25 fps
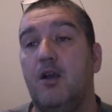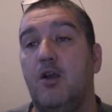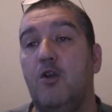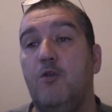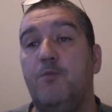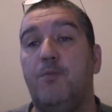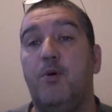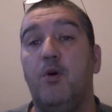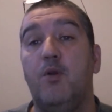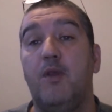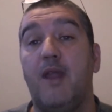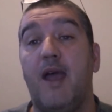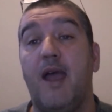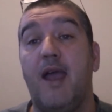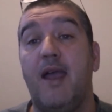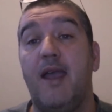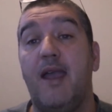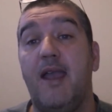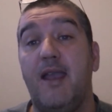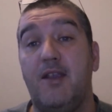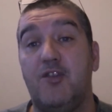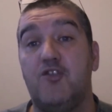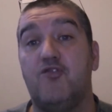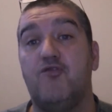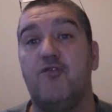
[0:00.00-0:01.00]
put that
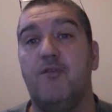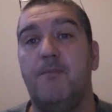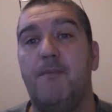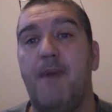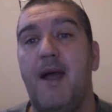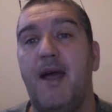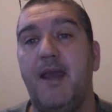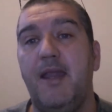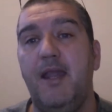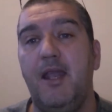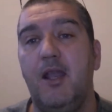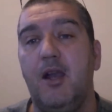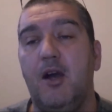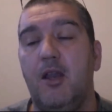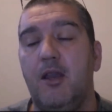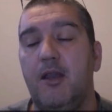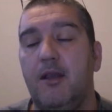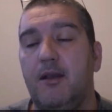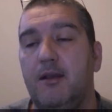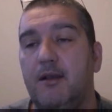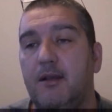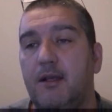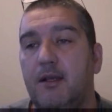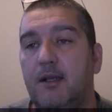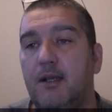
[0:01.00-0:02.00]
extra money on,
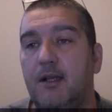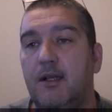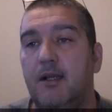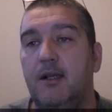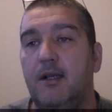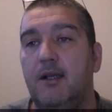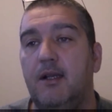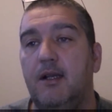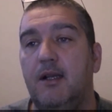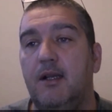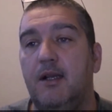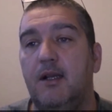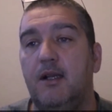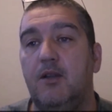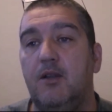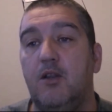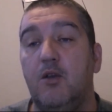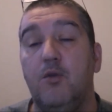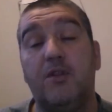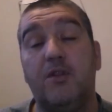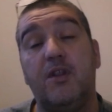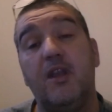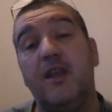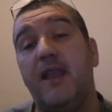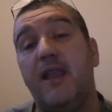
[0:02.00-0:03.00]

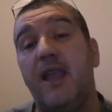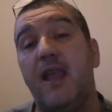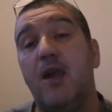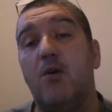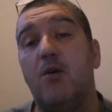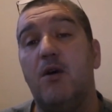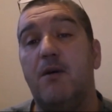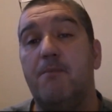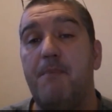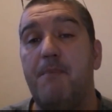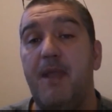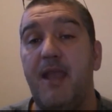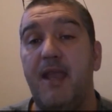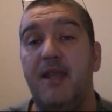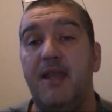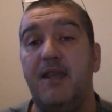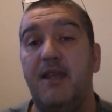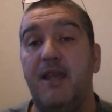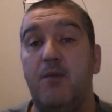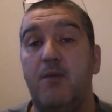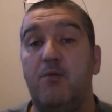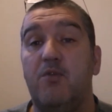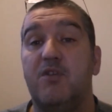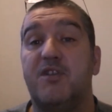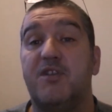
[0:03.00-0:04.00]
the girl admitted
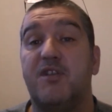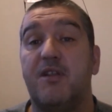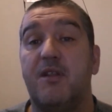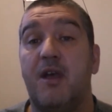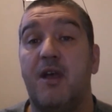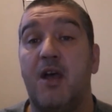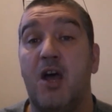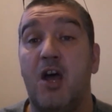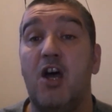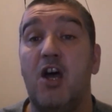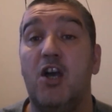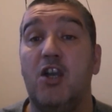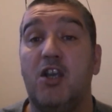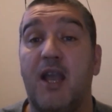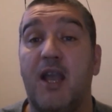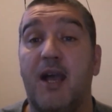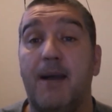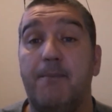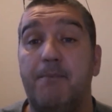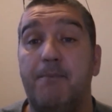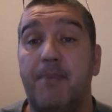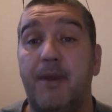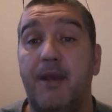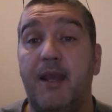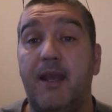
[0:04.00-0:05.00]
it was her
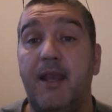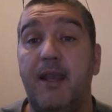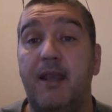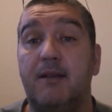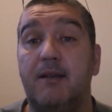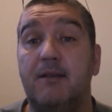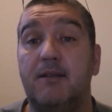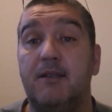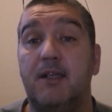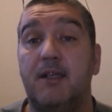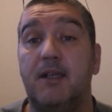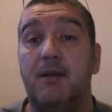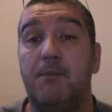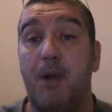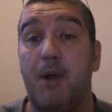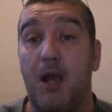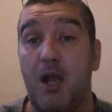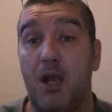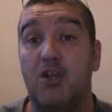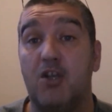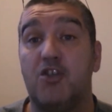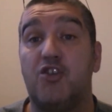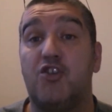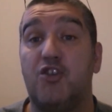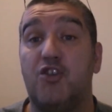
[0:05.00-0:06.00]
company,
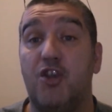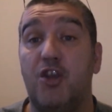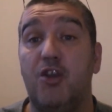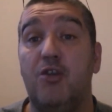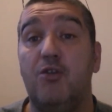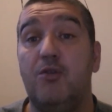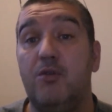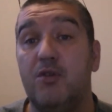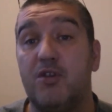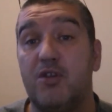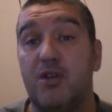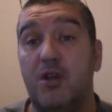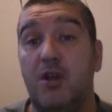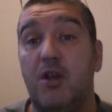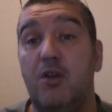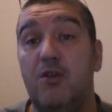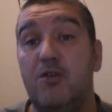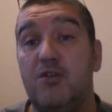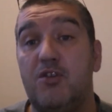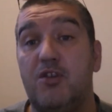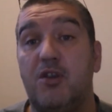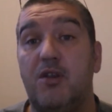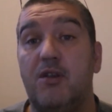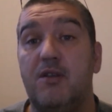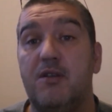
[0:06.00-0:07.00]
Past Due
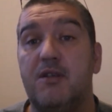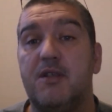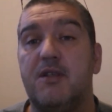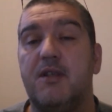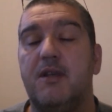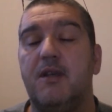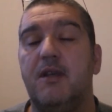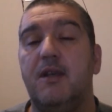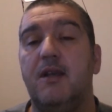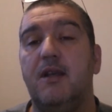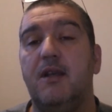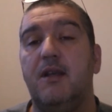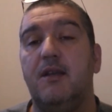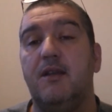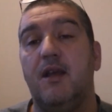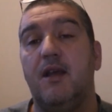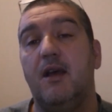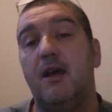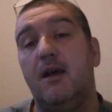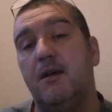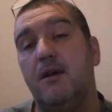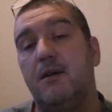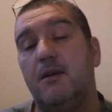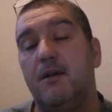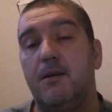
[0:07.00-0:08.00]
Solutions,
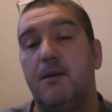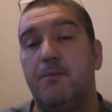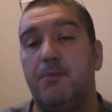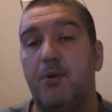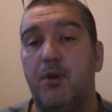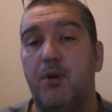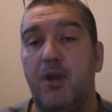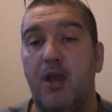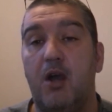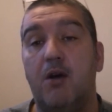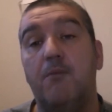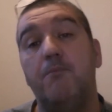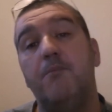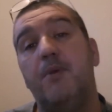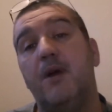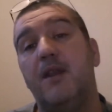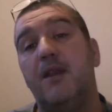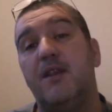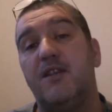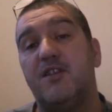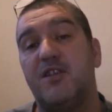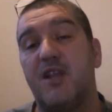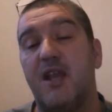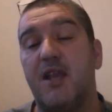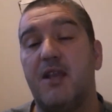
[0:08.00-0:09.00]
that put it on. But
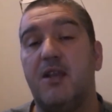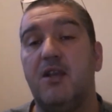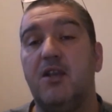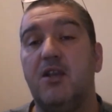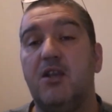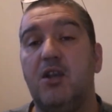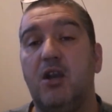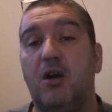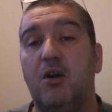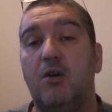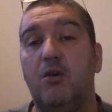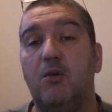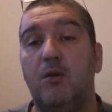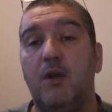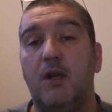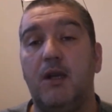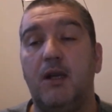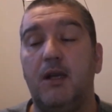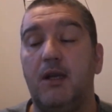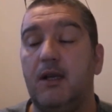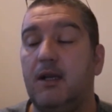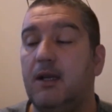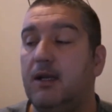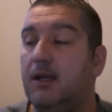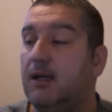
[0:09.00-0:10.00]
the second call,
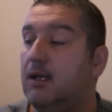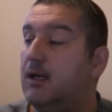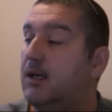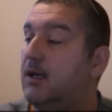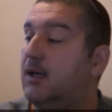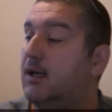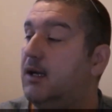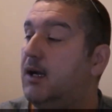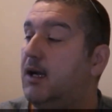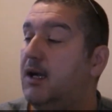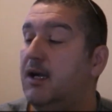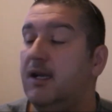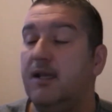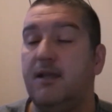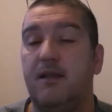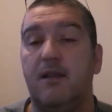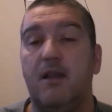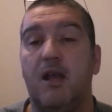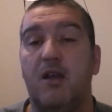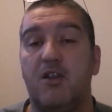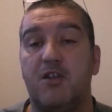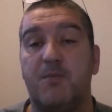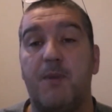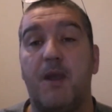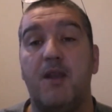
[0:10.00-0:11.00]

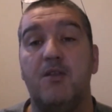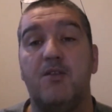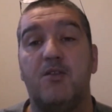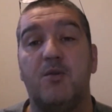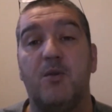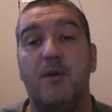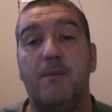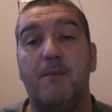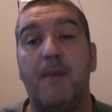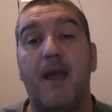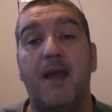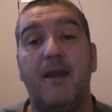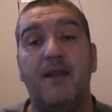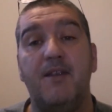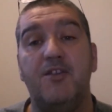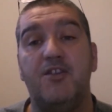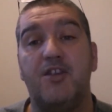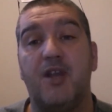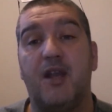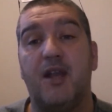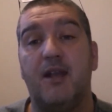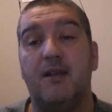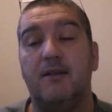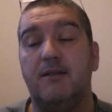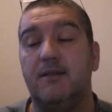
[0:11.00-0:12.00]
I spoke to a
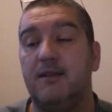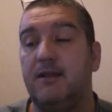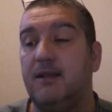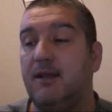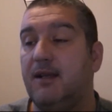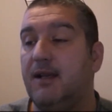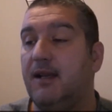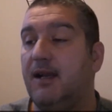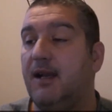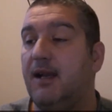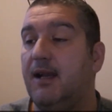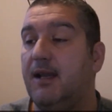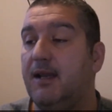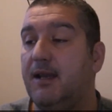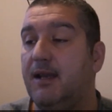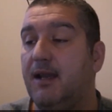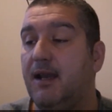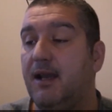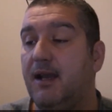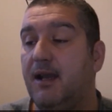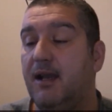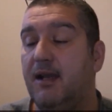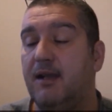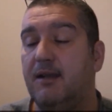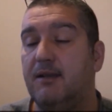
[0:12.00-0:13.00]
manager, and
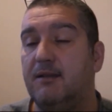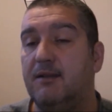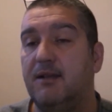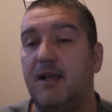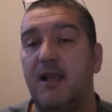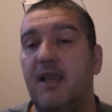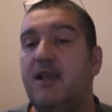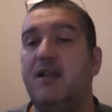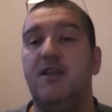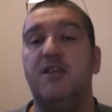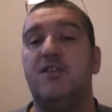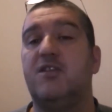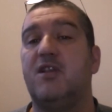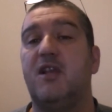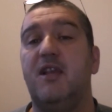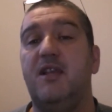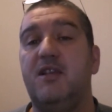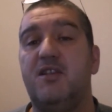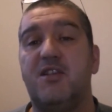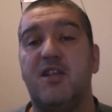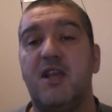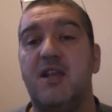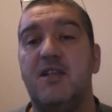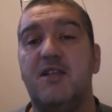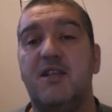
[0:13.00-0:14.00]
he
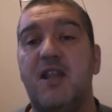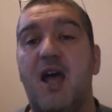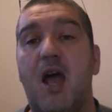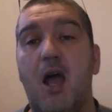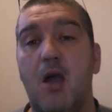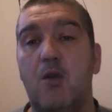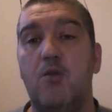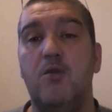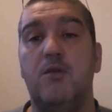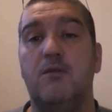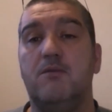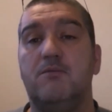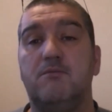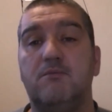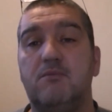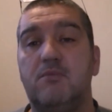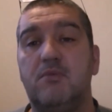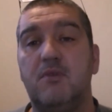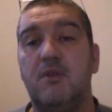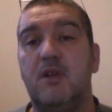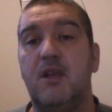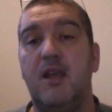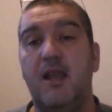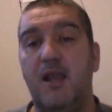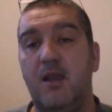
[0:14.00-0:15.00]
says no,
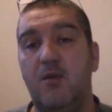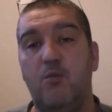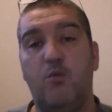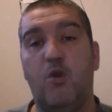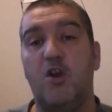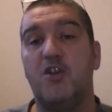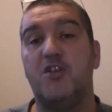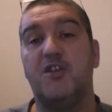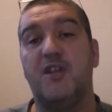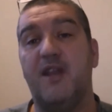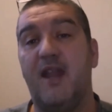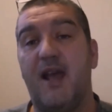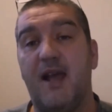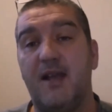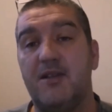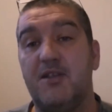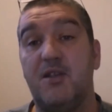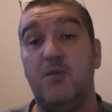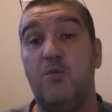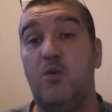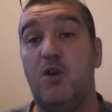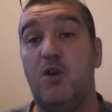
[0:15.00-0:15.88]
it wasn't us.